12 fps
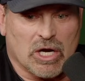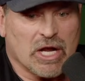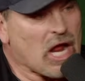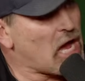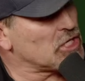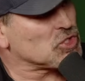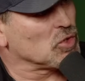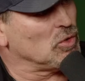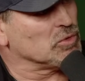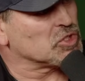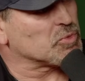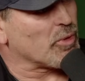in high school
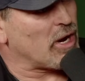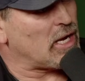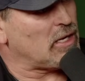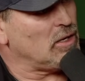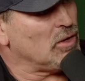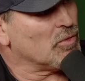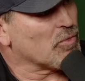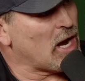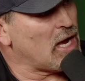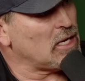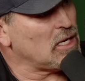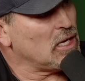with spread,
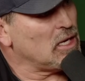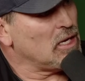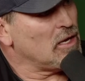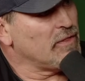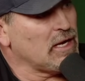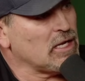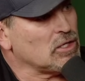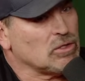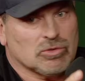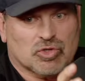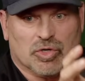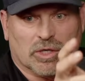right? Then it
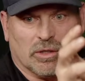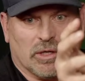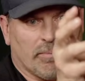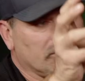trickled up